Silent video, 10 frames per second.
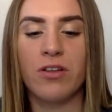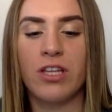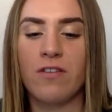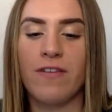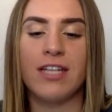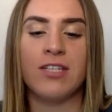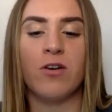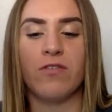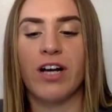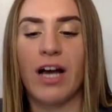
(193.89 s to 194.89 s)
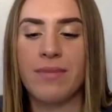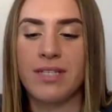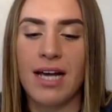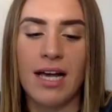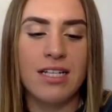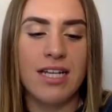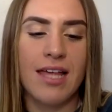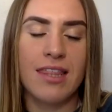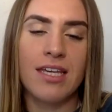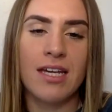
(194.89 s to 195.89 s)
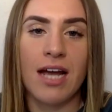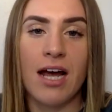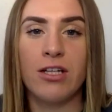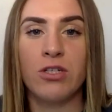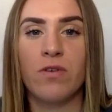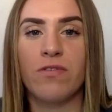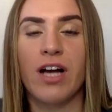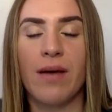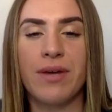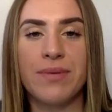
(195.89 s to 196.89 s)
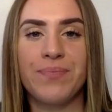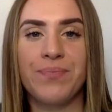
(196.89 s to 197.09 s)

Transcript: that you've had to overcome as a college athlete, and how did you overcome it?